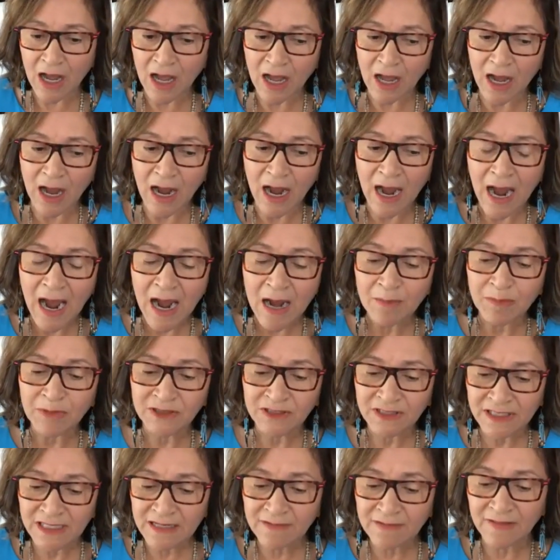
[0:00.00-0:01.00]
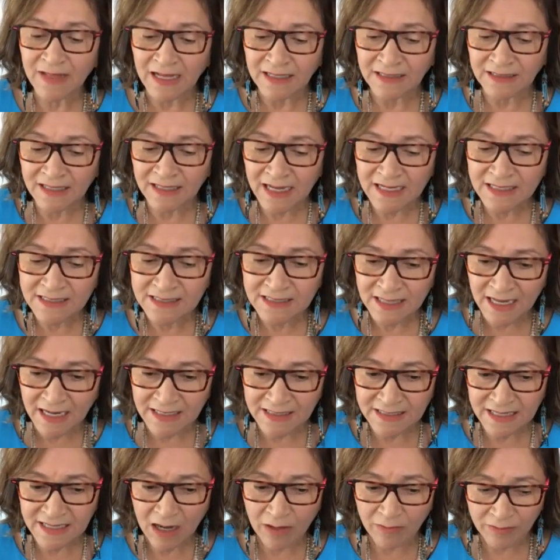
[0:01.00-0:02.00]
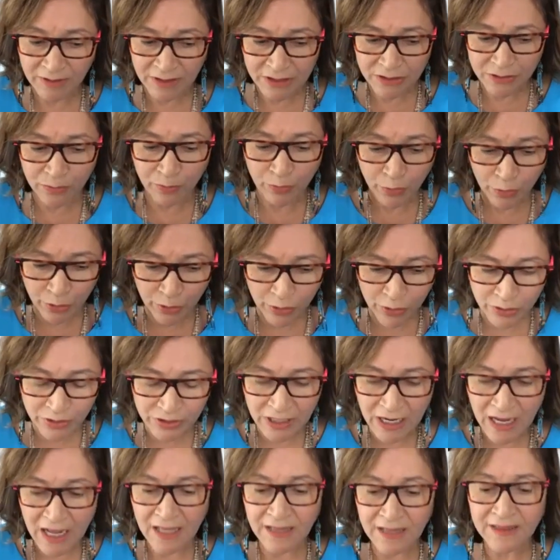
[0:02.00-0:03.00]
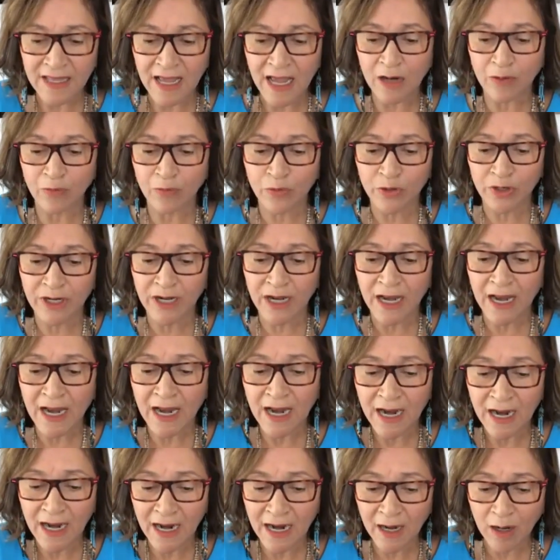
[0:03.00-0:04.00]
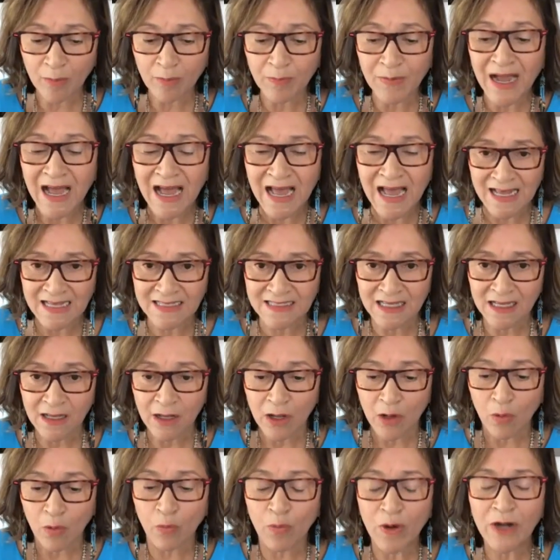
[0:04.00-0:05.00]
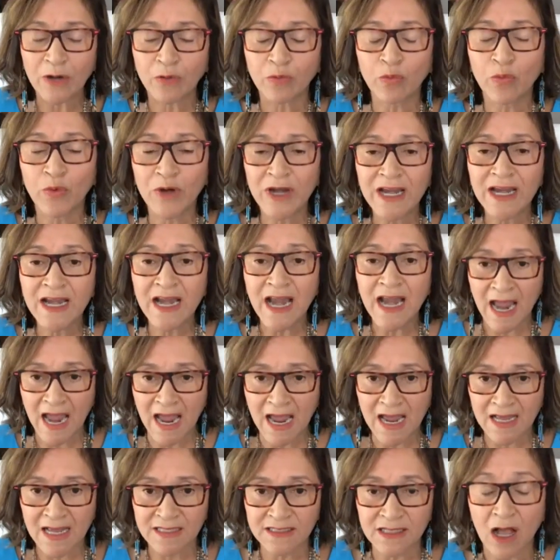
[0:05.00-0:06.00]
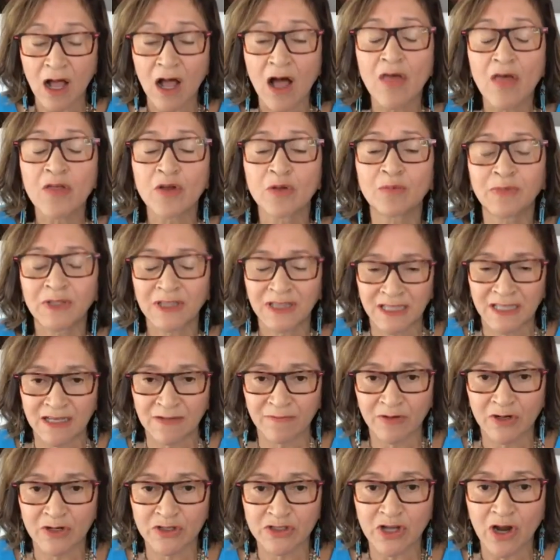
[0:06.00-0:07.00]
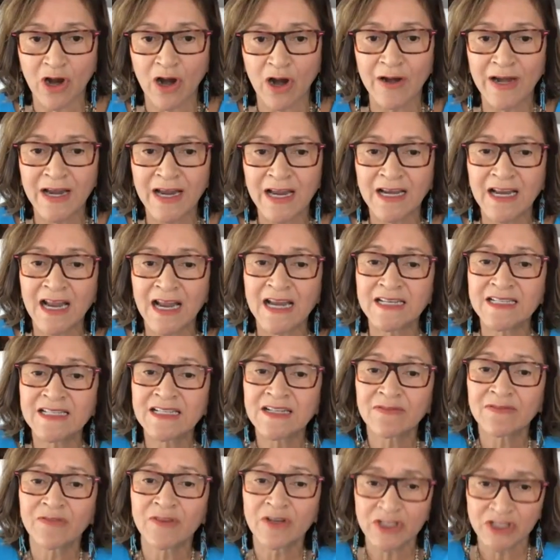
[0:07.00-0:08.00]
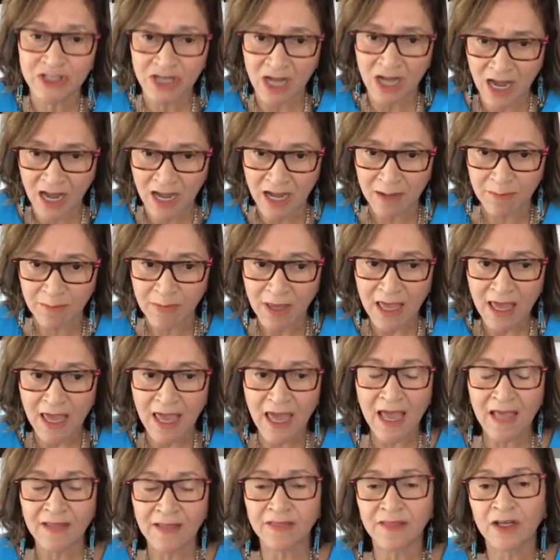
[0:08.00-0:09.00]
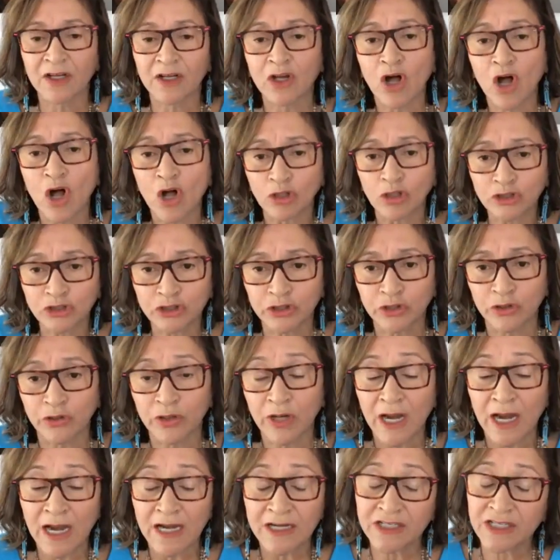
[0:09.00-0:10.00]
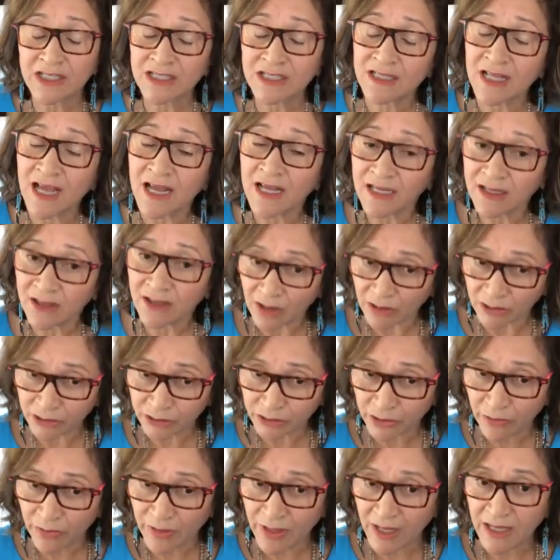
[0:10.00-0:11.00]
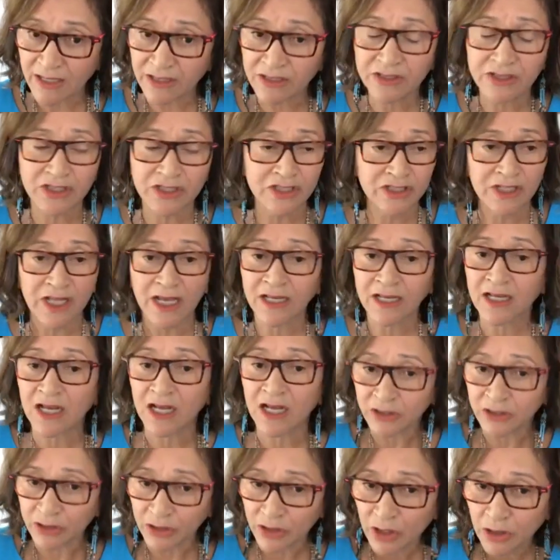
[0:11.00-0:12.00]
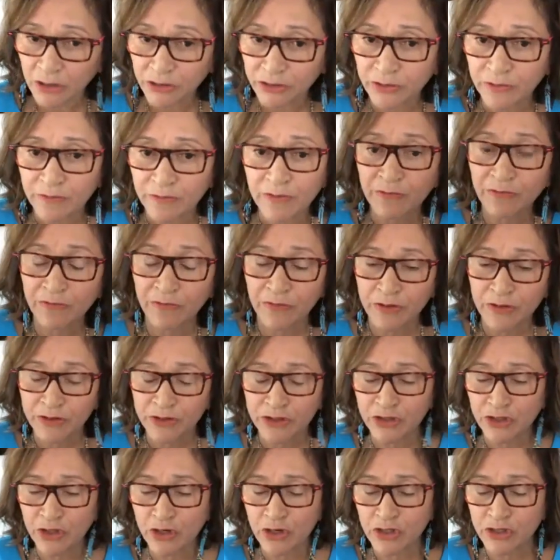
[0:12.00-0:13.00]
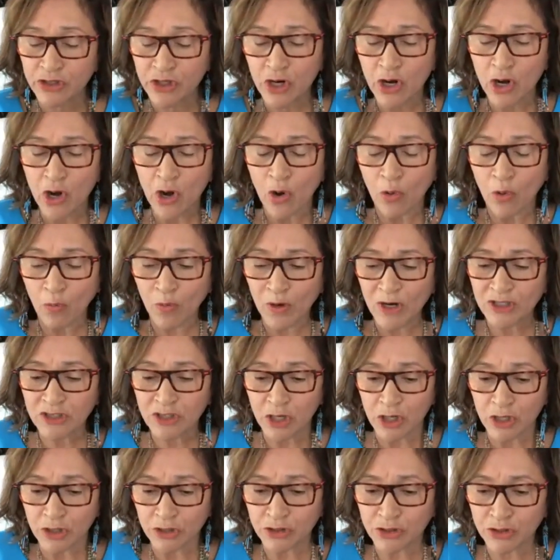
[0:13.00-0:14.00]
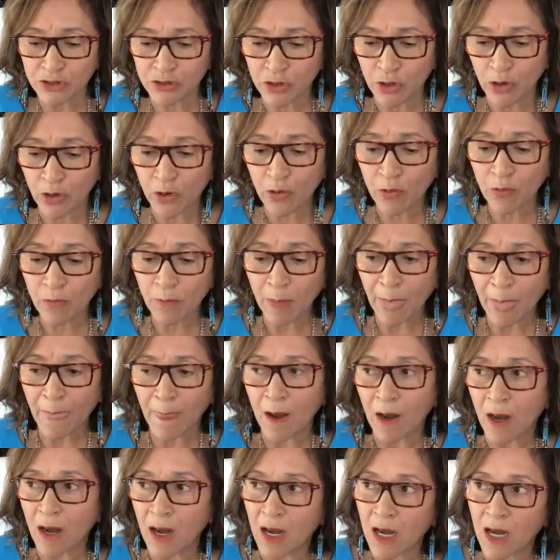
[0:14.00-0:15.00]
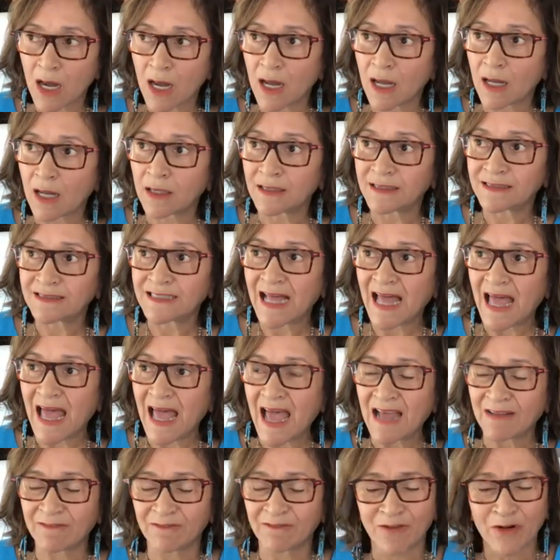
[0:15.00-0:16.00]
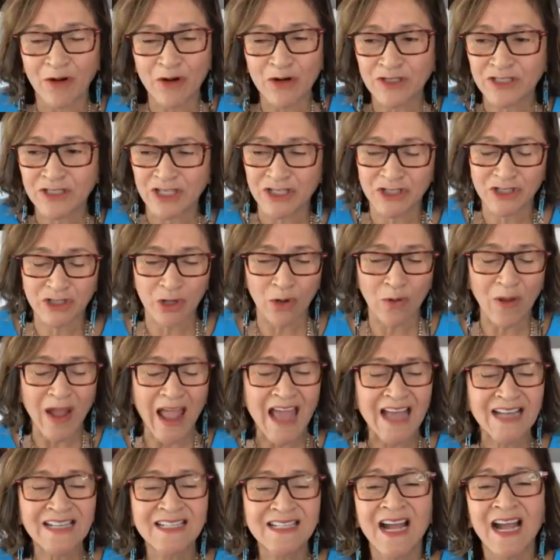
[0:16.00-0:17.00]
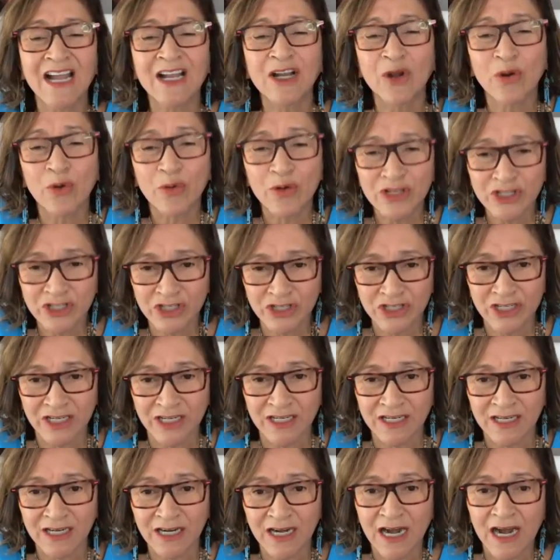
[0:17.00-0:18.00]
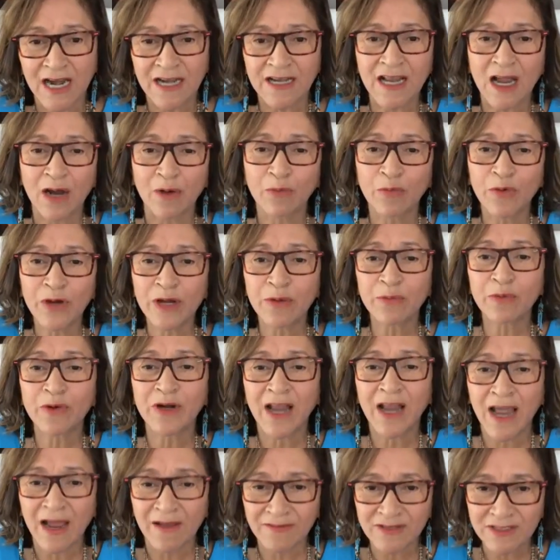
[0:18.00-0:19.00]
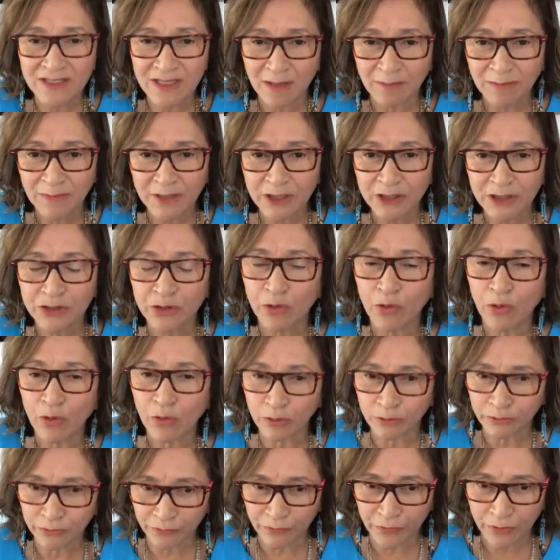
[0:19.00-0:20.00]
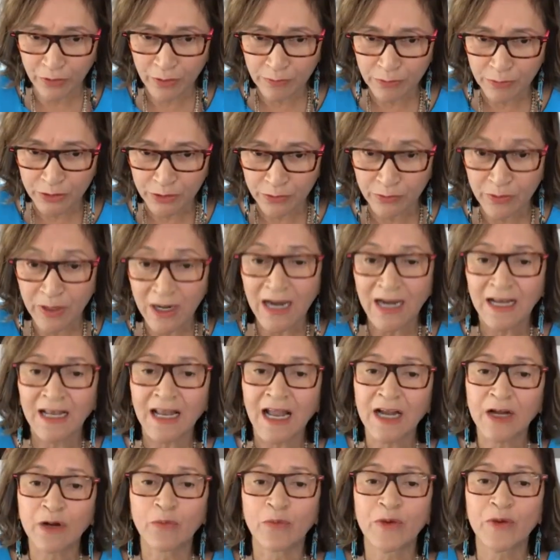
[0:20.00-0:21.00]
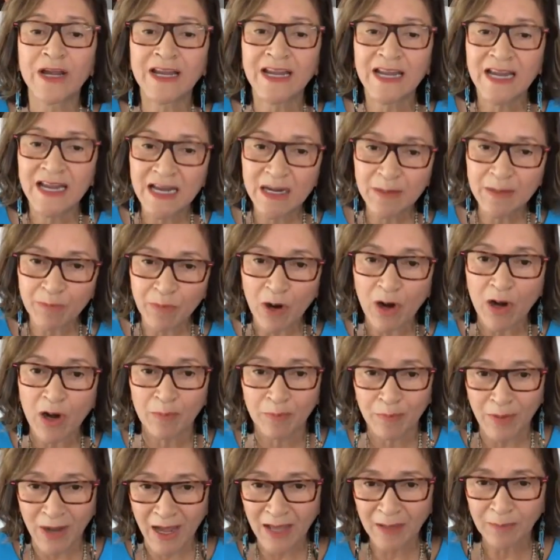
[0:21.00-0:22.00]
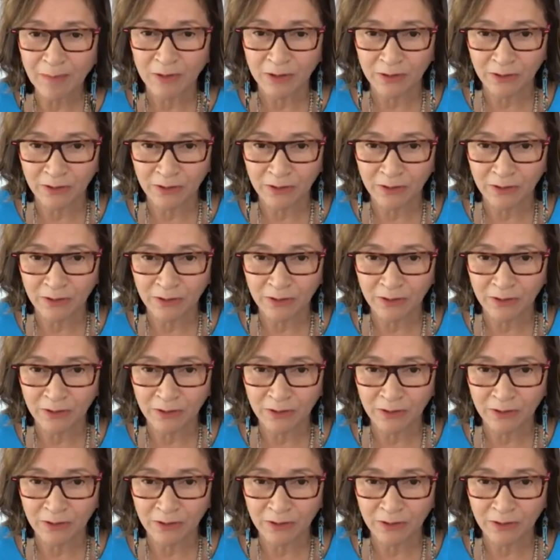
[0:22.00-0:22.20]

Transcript: I believe that they set down these words that would help us when we as other believers are in a different time, and the culture, just like culture then, just like culture of the first church, was so uh, adverse and so anti-Christian that we would have something to hold firm to. Like, we keep our Bible